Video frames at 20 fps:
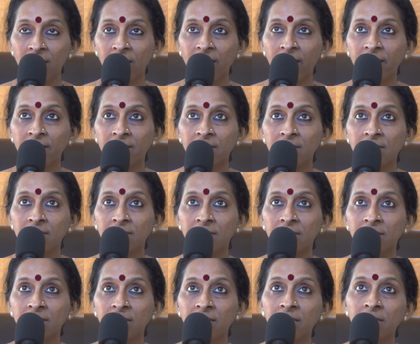And
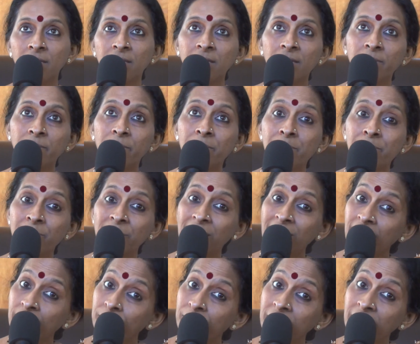he
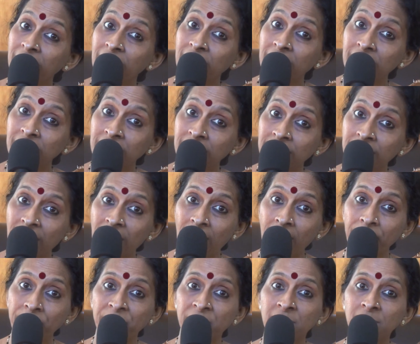made me
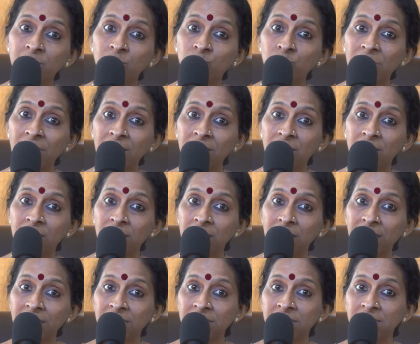adapt to that
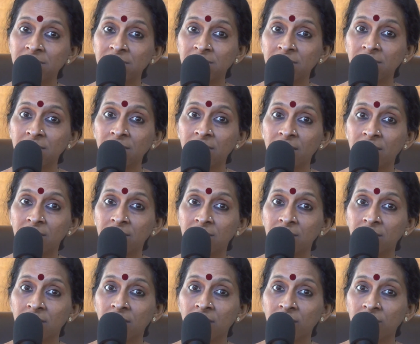intensity and
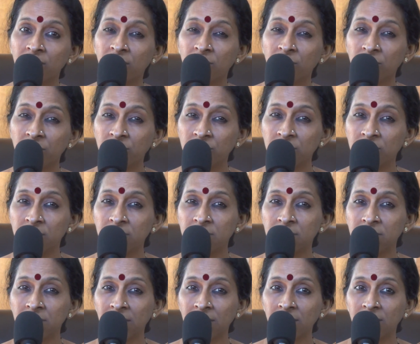
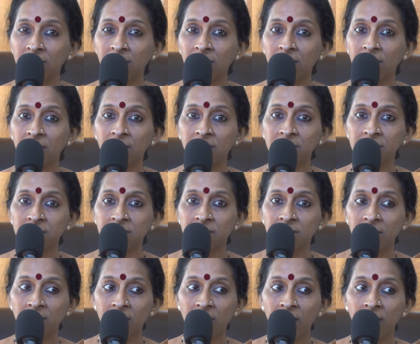richness and
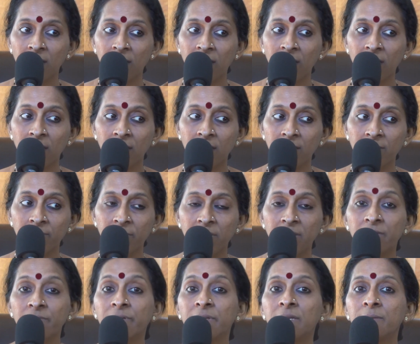thickness
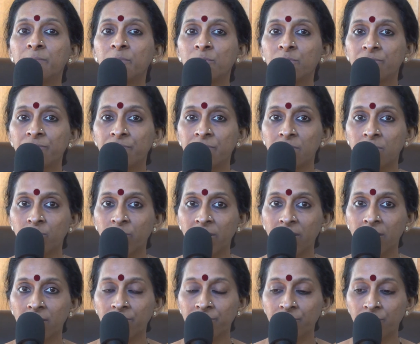in a very beautiful
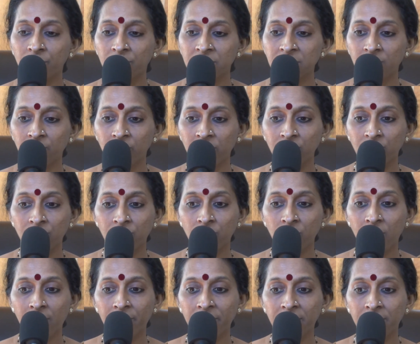way. For someone who
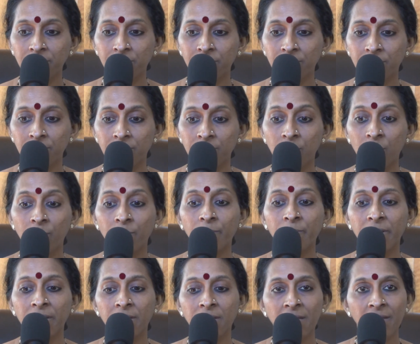grew up in
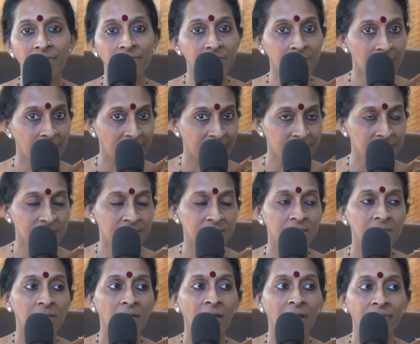Bombay,
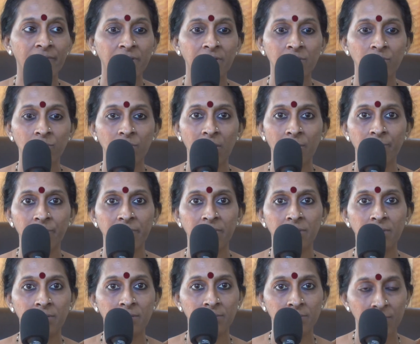nevertheless, having grown up
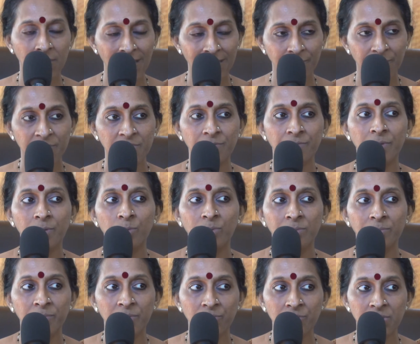in an atmosphere
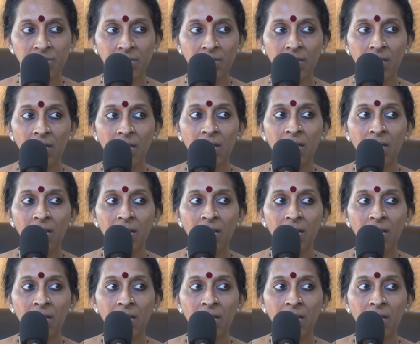with music,